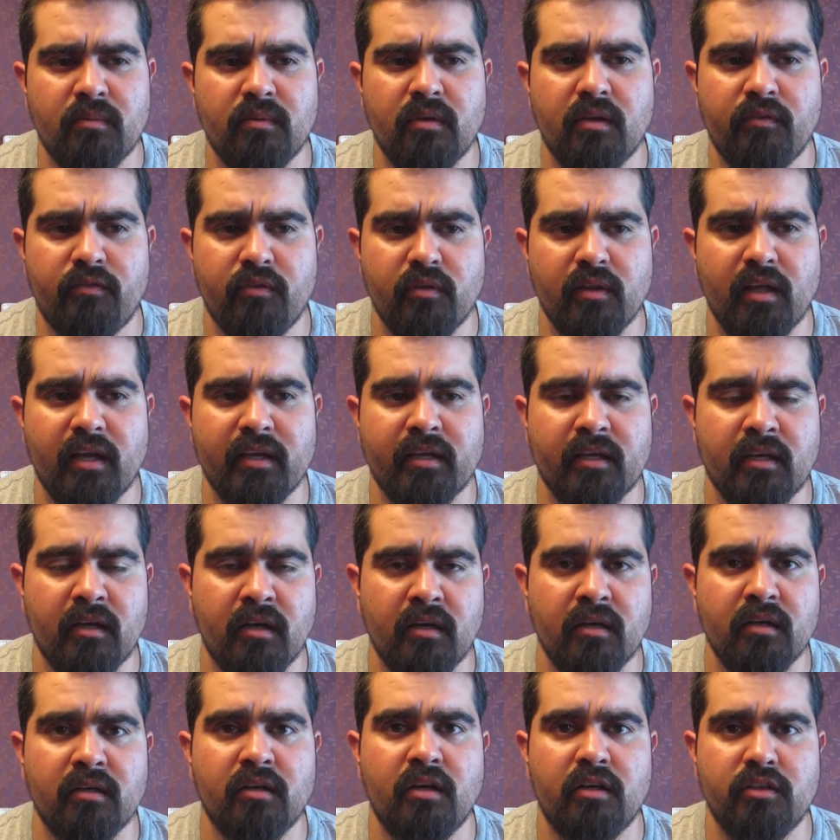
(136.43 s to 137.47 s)
if you like
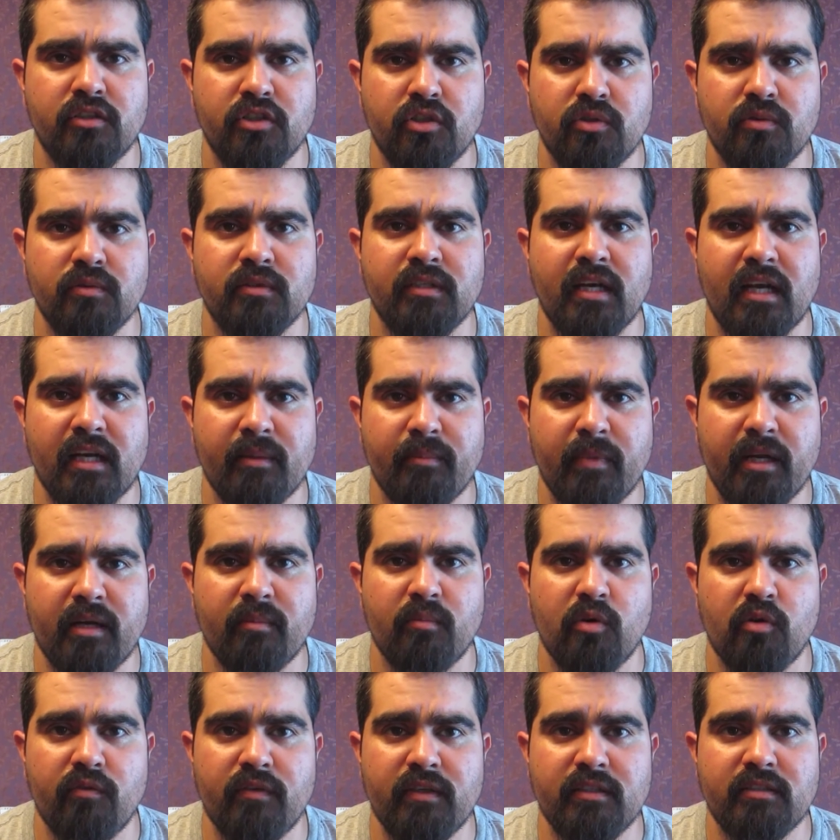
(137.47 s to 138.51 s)
cartoons,
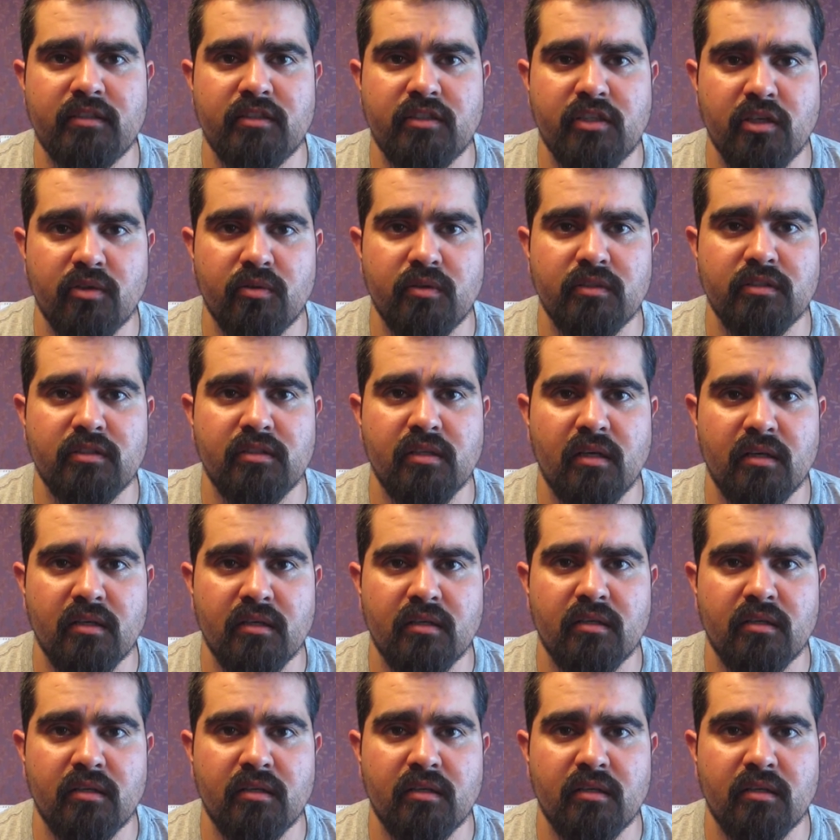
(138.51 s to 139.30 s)
animated movies, children's